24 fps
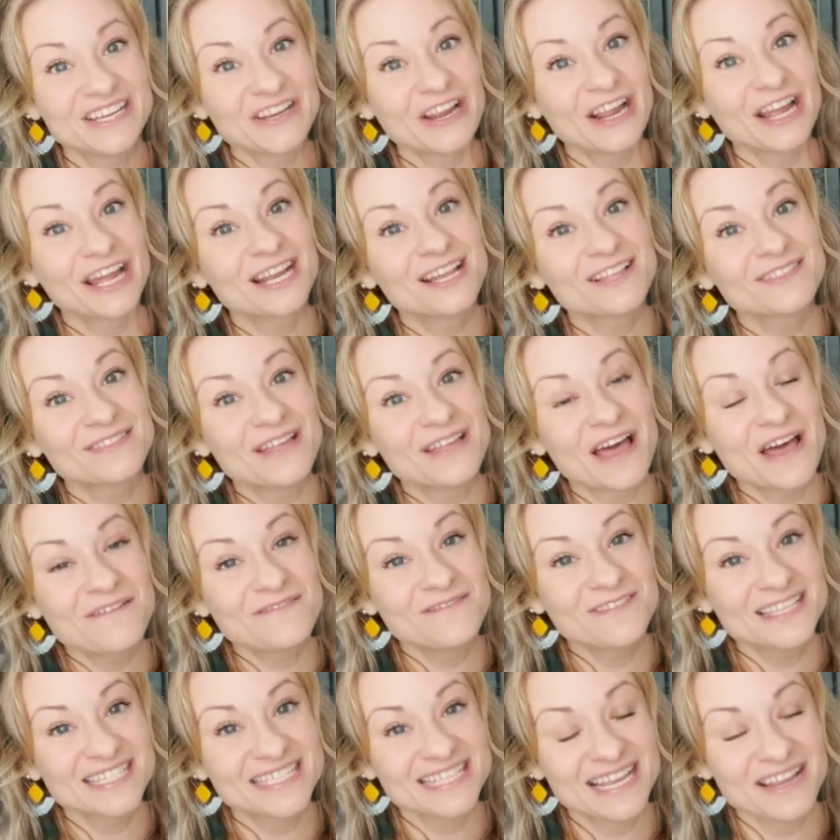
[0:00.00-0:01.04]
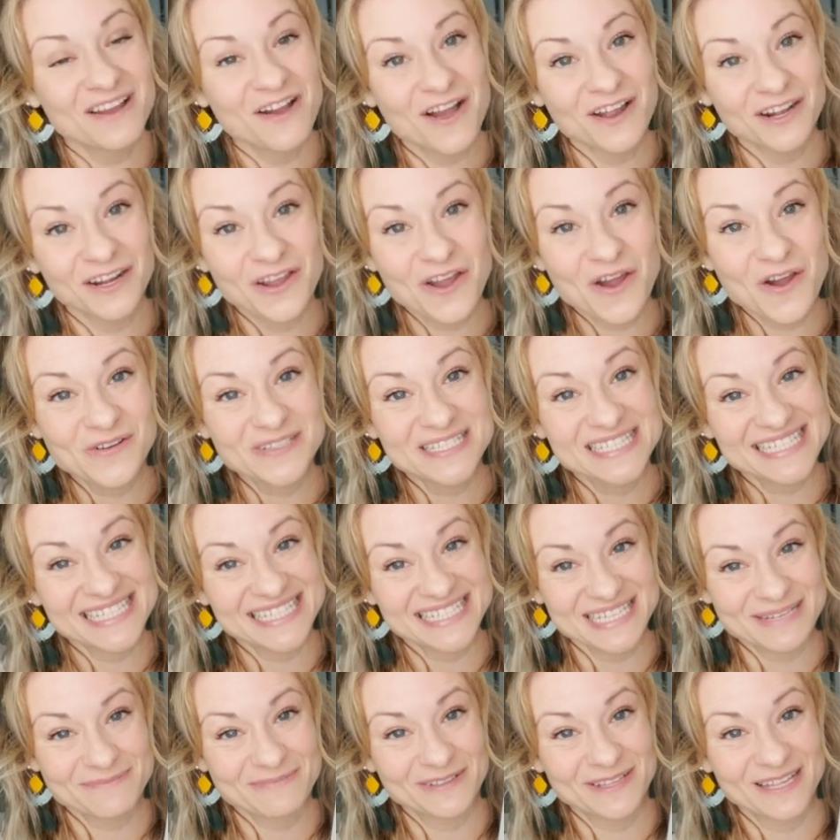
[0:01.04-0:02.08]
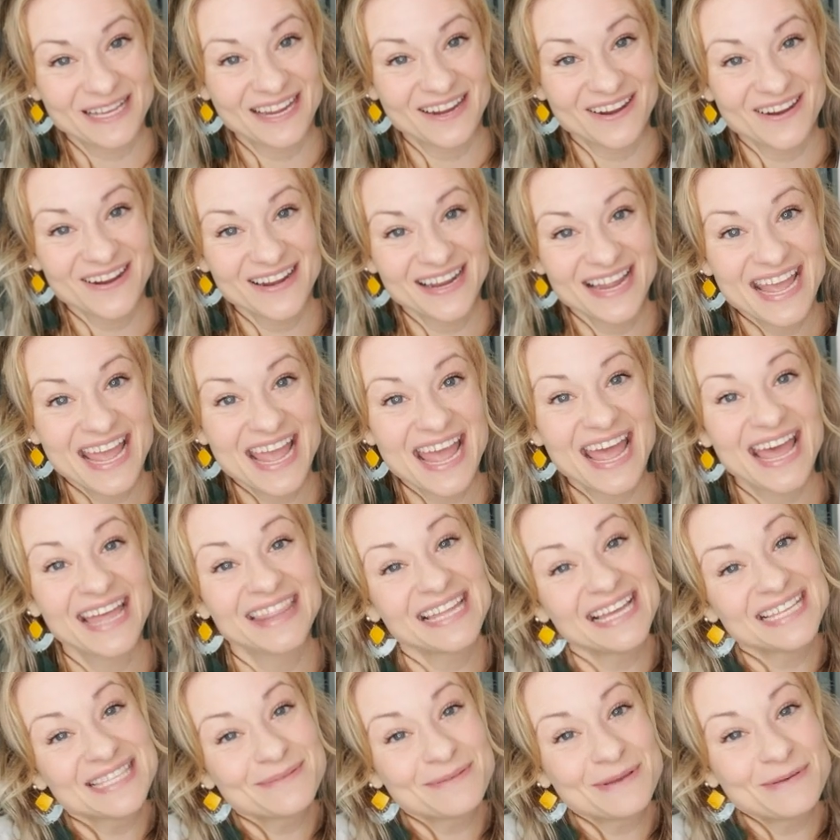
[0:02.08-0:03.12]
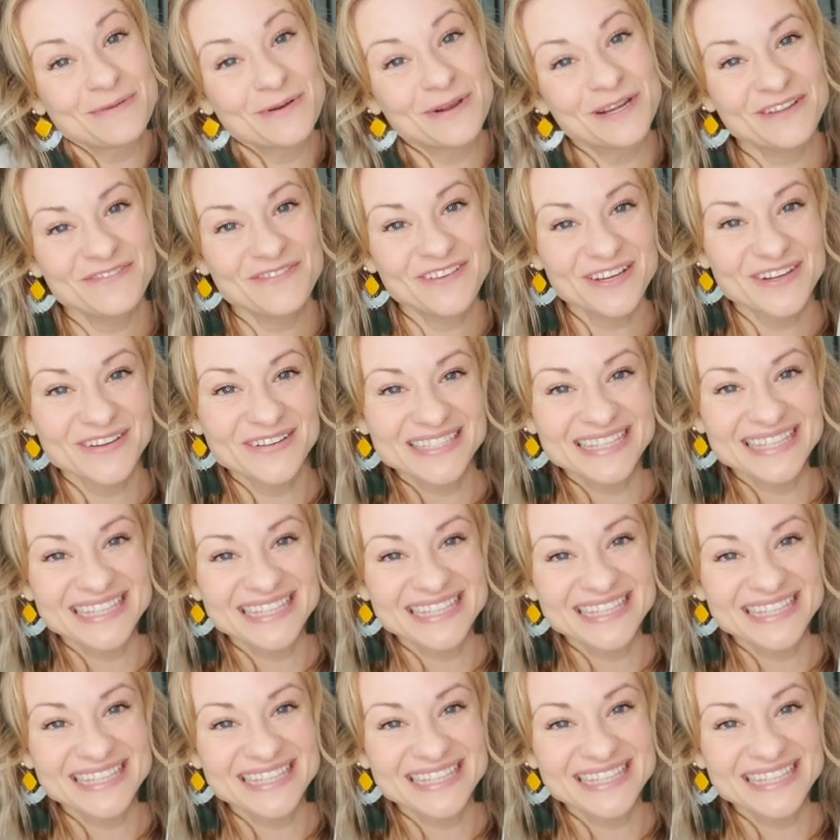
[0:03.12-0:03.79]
you're gonna love this Aonco CD player. And that's my point of view.